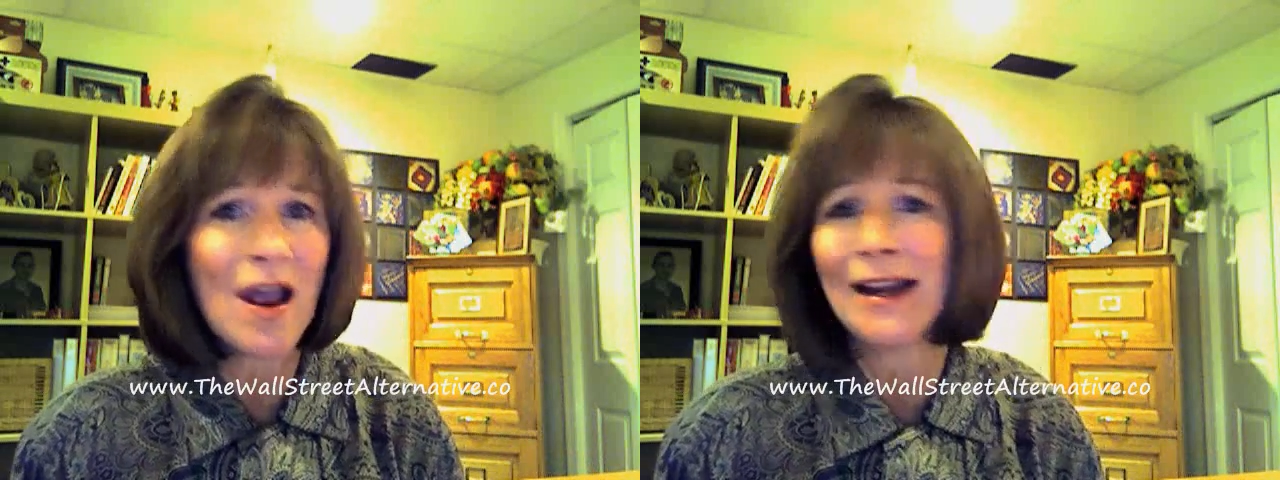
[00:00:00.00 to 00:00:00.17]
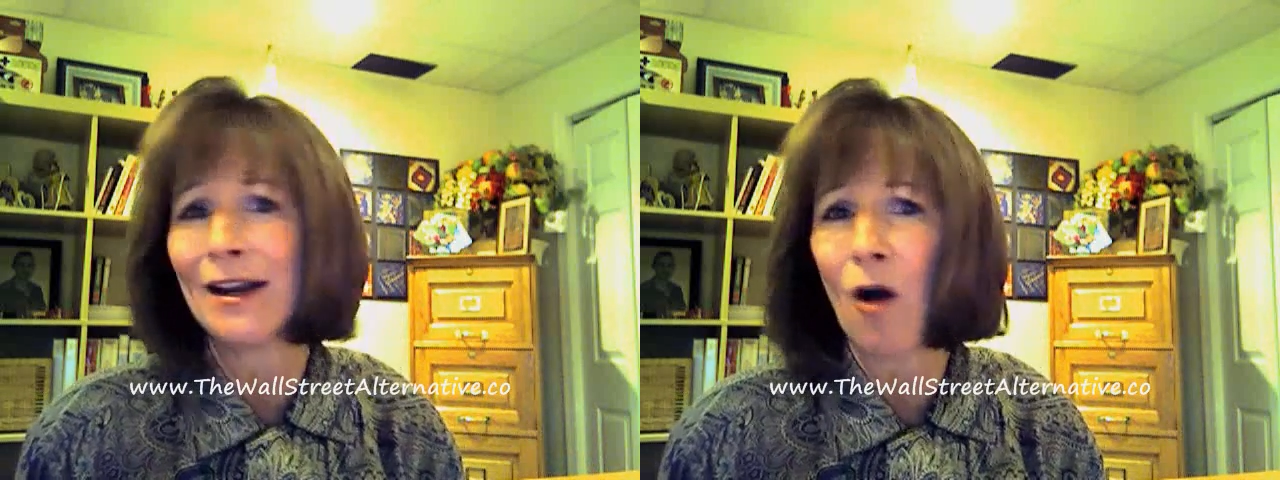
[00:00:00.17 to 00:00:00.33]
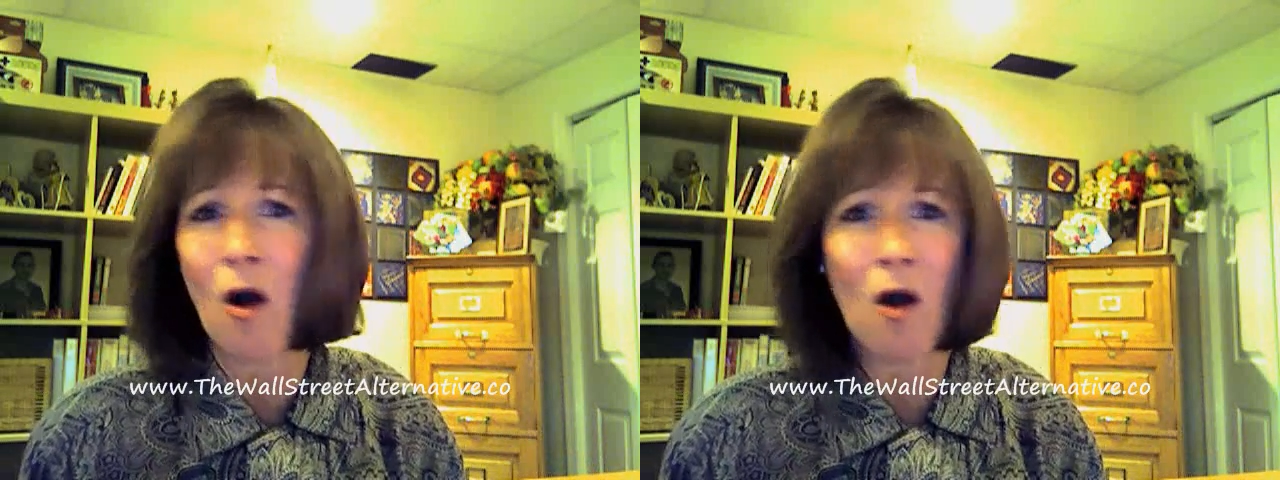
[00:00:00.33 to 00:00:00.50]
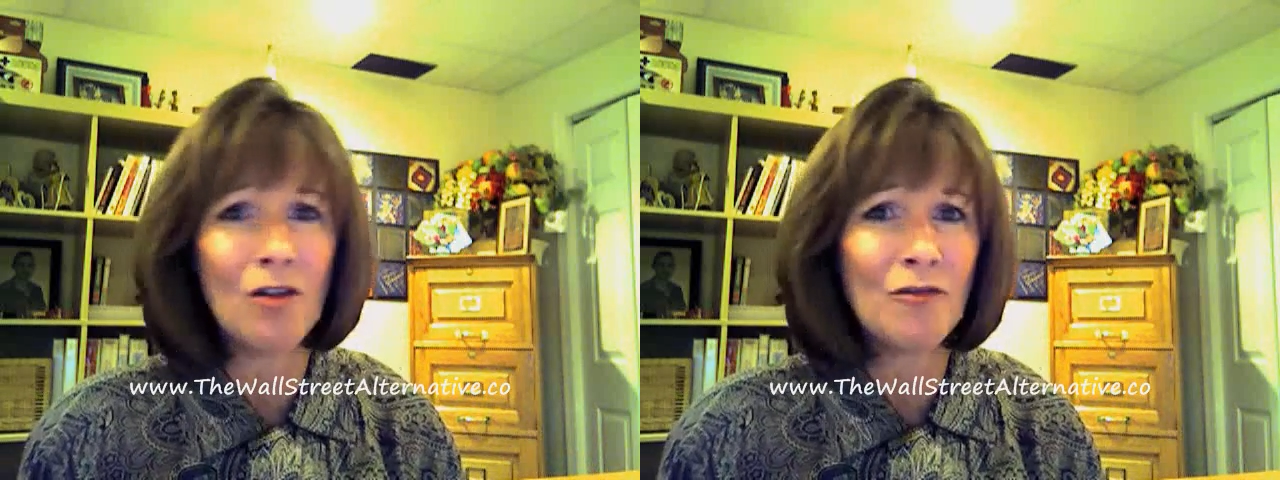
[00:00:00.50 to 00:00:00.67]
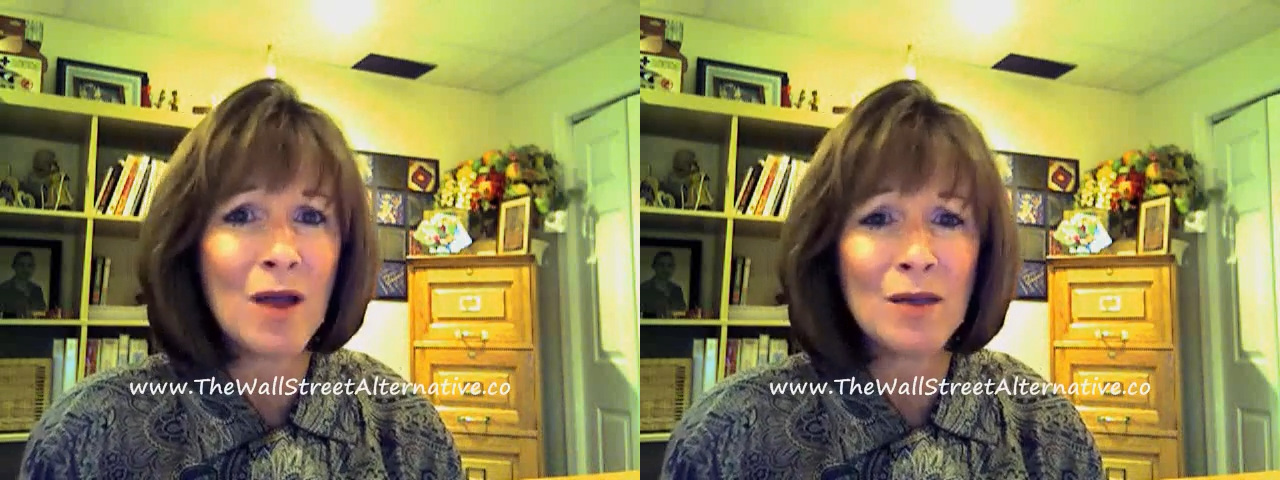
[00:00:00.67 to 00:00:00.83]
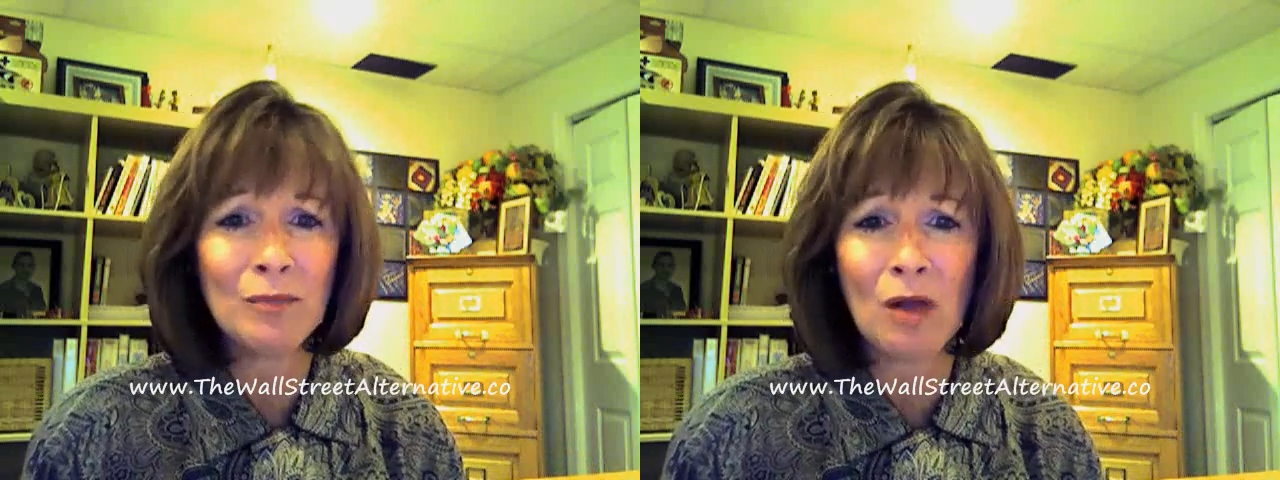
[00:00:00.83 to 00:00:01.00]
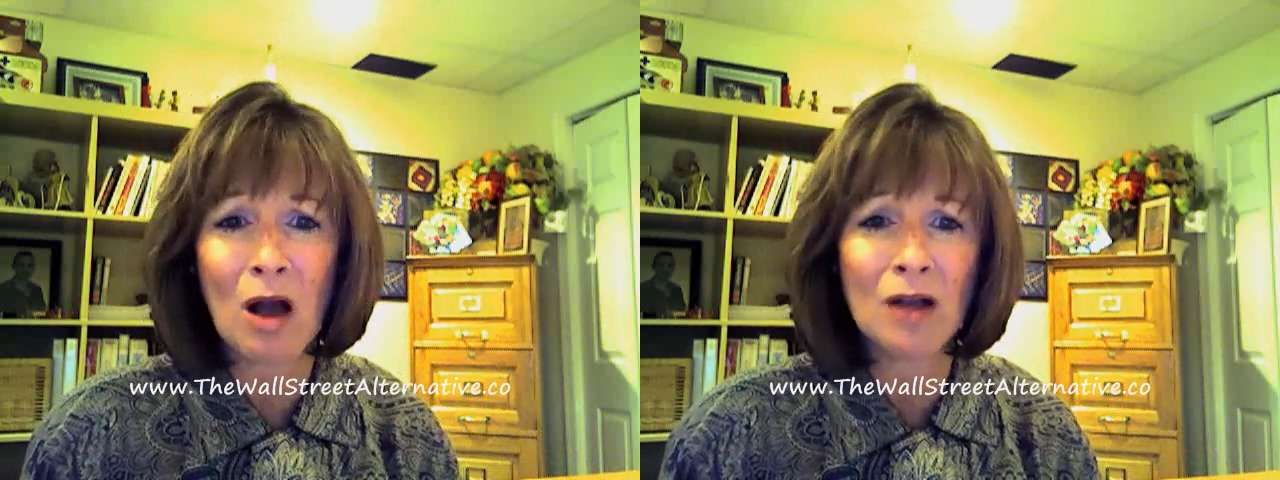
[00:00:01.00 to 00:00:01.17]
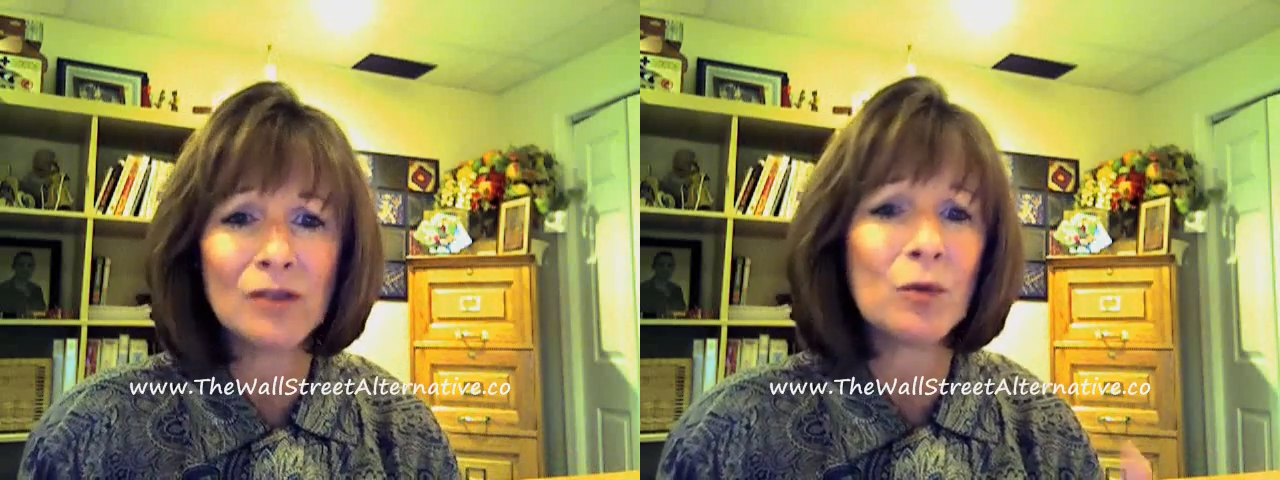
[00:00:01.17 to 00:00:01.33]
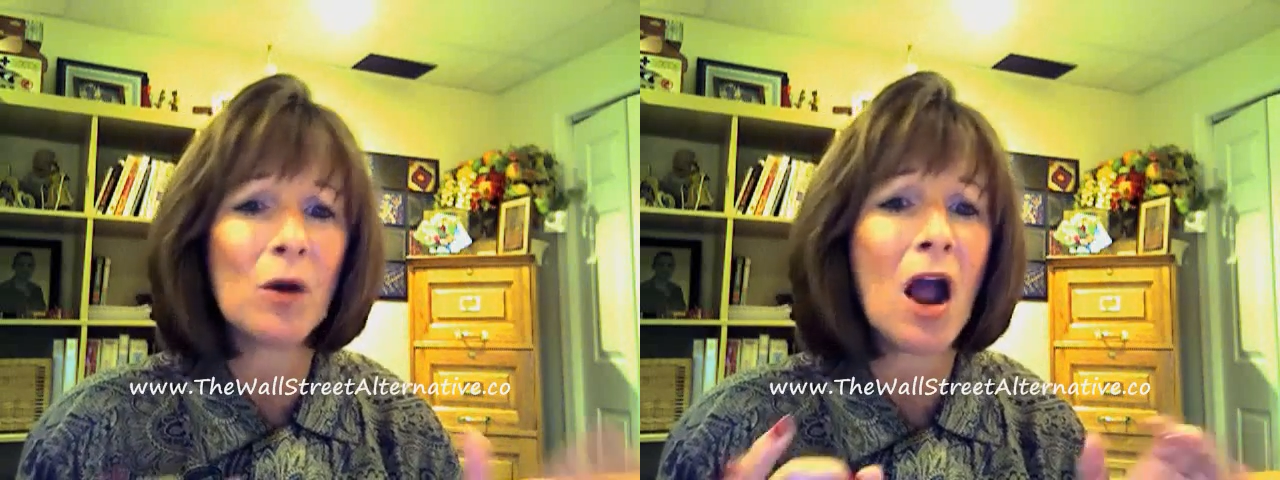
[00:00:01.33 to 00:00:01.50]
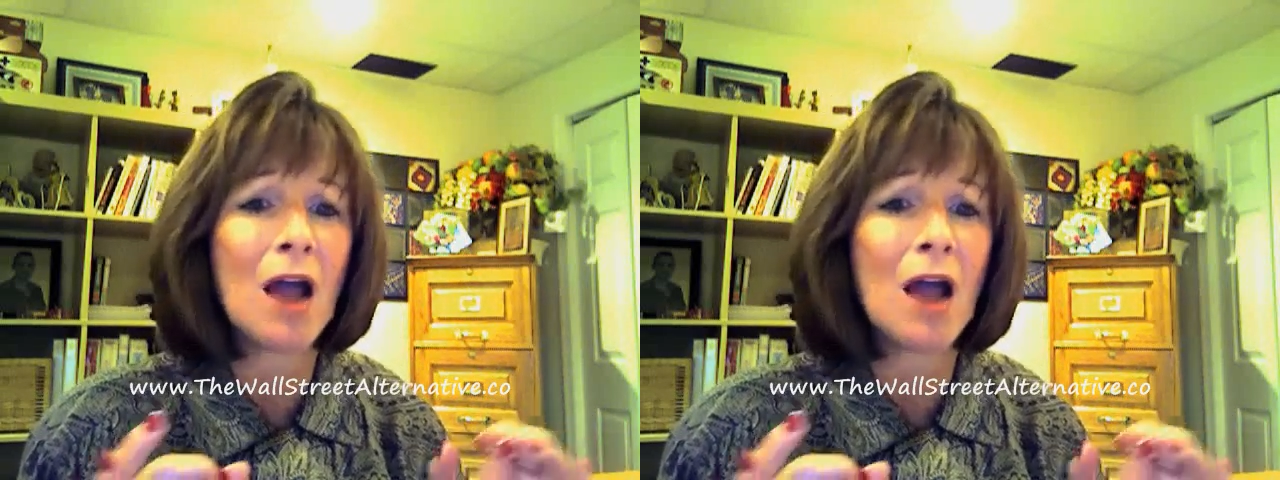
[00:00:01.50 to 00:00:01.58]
and at all of my blogs where